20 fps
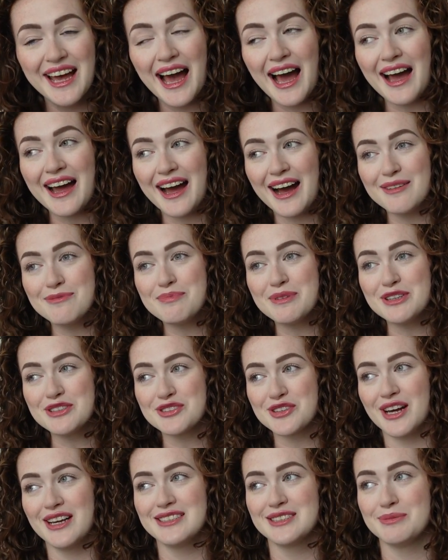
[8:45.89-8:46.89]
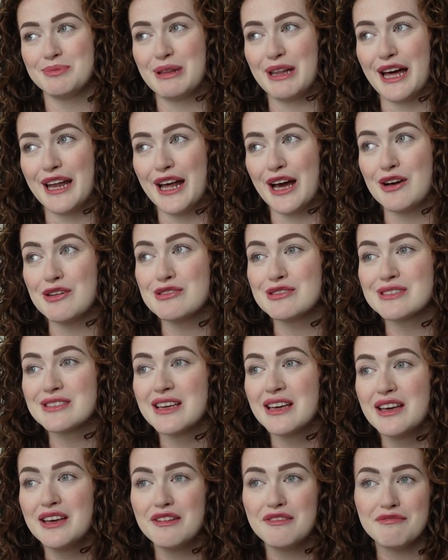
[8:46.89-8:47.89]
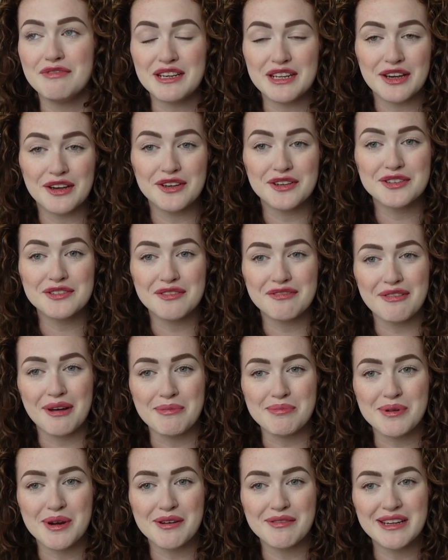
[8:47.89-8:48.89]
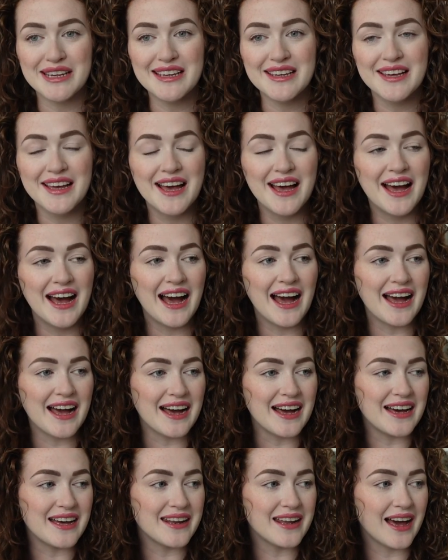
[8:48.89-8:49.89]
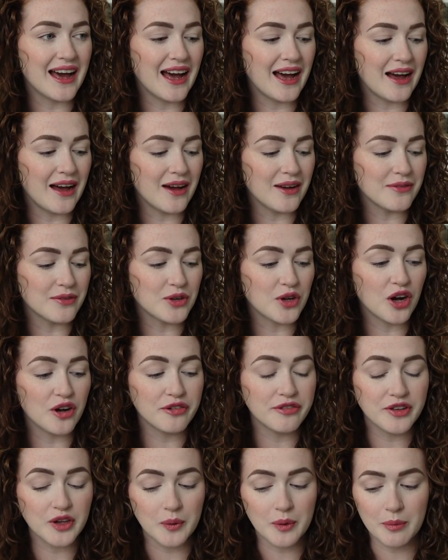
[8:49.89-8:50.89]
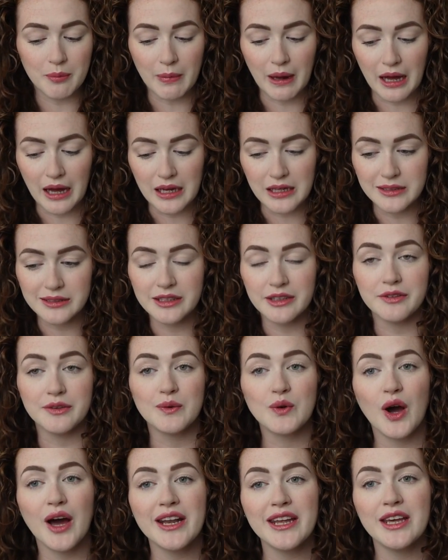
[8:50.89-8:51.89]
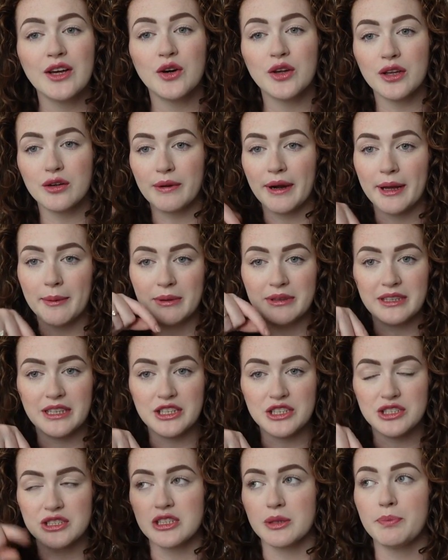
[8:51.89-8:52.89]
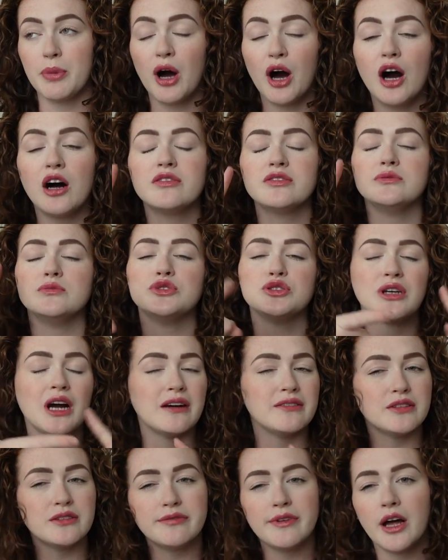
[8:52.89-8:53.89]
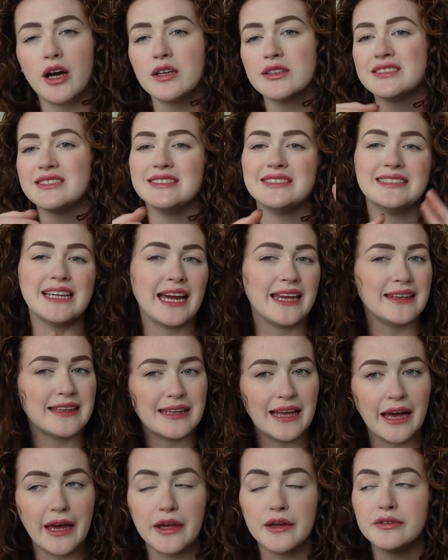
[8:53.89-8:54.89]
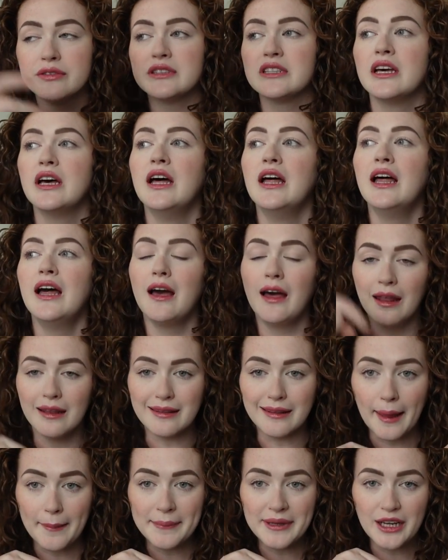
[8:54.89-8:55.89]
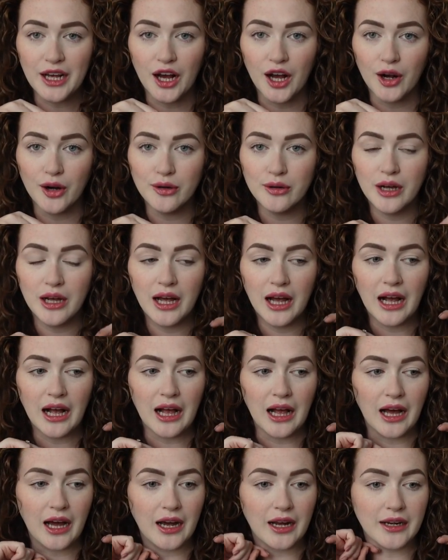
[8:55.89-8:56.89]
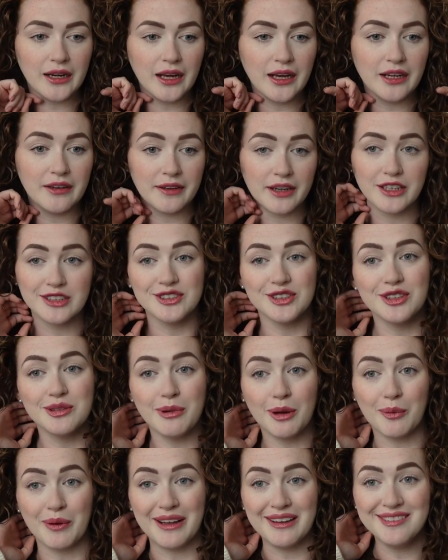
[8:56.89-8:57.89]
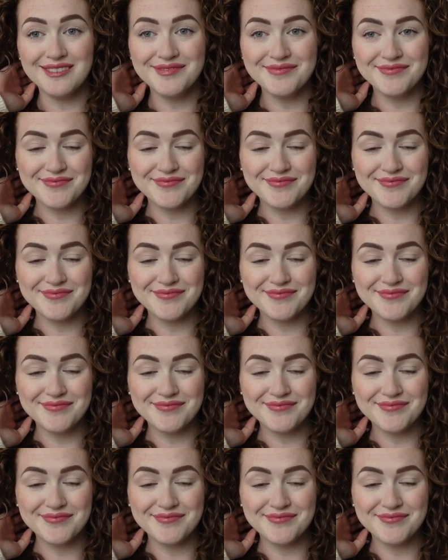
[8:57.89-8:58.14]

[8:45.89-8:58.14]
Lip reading: I have been trying to plan out videos for February and I've got a few in mind. If you've got any other recommendations apart from travel vlogs and day in the lives, let me know. And if I can do them, I will.